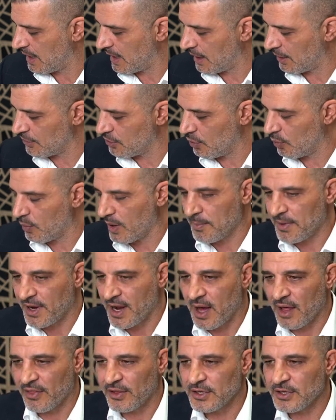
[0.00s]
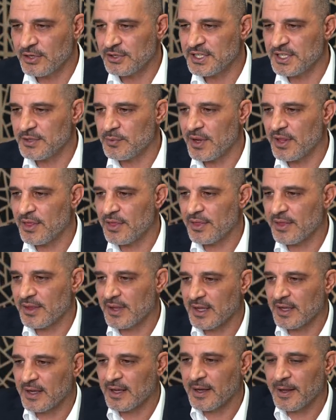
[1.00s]
your webinar that you did with
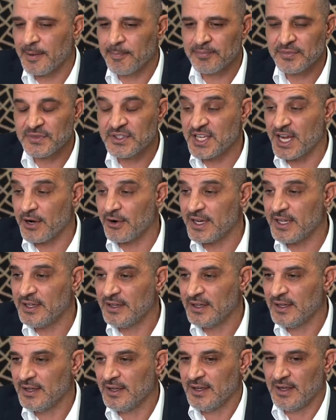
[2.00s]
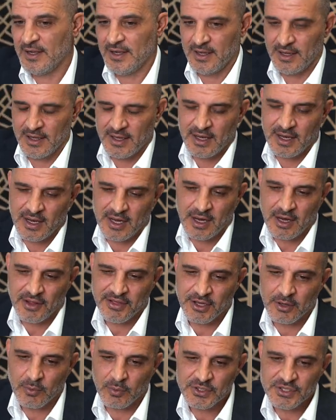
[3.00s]
Terry. I
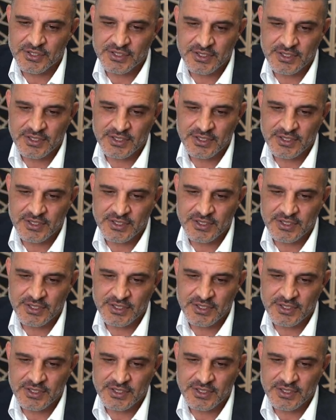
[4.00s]
think it was